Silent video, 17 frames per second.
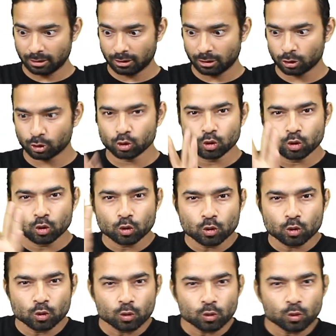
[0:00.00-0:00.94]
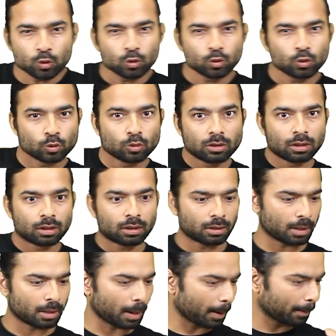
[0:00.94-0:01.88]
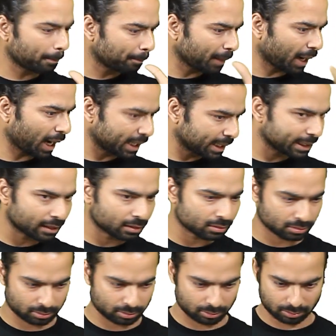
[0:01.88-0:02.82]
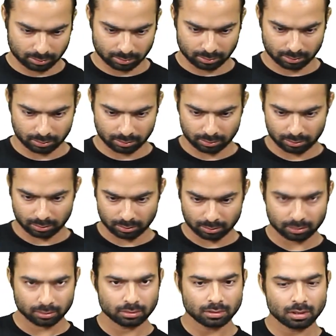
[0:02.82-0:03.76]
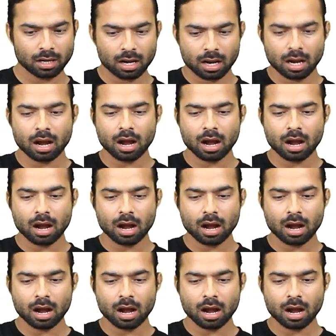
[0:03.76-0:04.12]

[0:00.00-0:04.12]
We will investigate how water interacts with hydrogels.